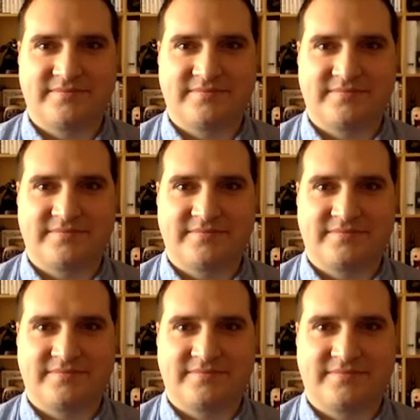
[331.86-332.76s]

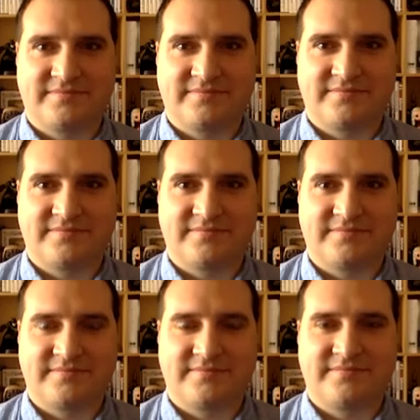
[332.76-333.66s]

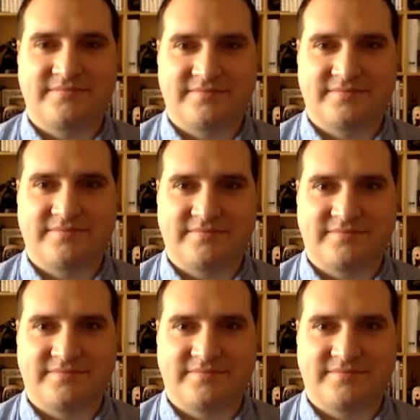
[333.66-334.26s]
No words are spoken by the person on screen.